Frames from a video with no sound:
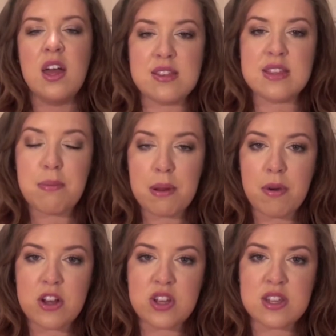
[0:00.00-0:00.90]
Stippling
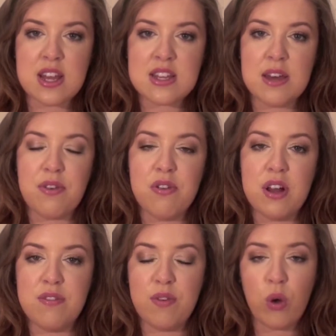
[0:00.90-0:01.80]
brushes tend to give you a
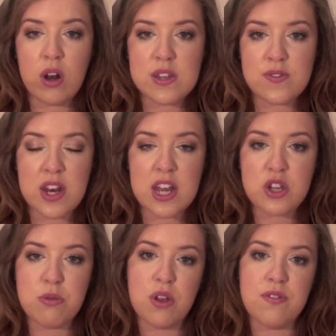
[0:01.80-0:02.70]
really flawless
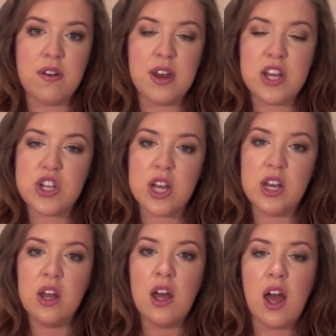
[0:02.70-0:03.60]
finish with your
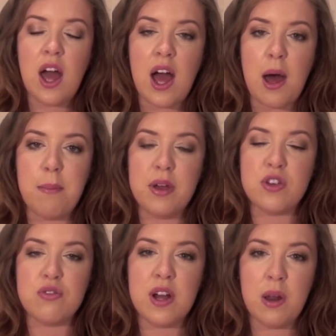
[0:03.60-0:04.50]
foundation um,
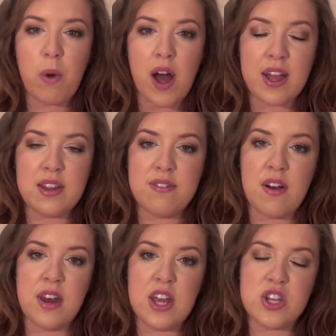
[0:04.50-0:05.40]
because you're really working the
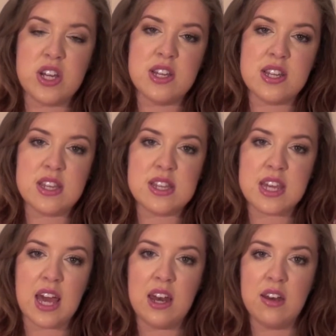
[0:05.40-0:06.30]
foundation into the
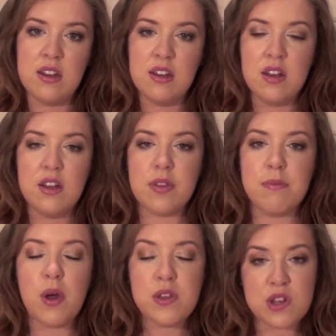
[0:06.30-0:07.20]
skin.
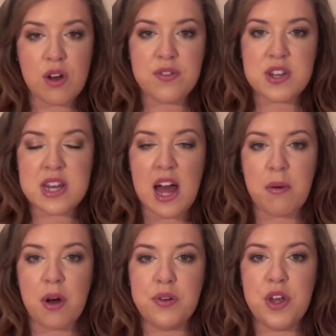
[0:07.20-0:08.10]
Most often
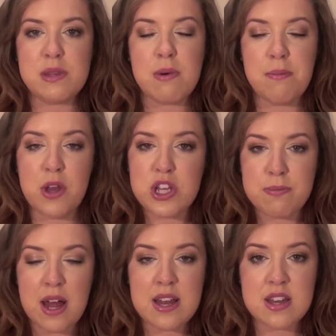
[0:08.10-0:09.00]
now I'll use my
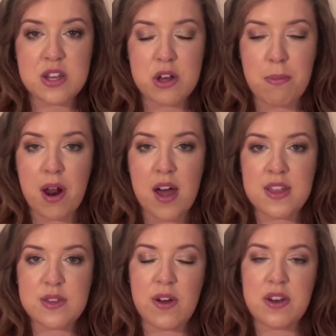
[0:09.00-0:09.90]
Beauty Blender to apply
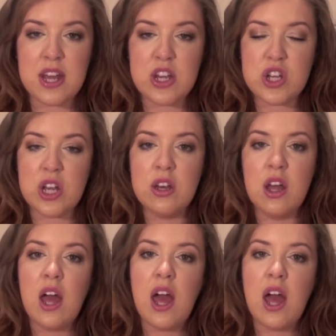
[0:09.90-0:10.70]
this foundation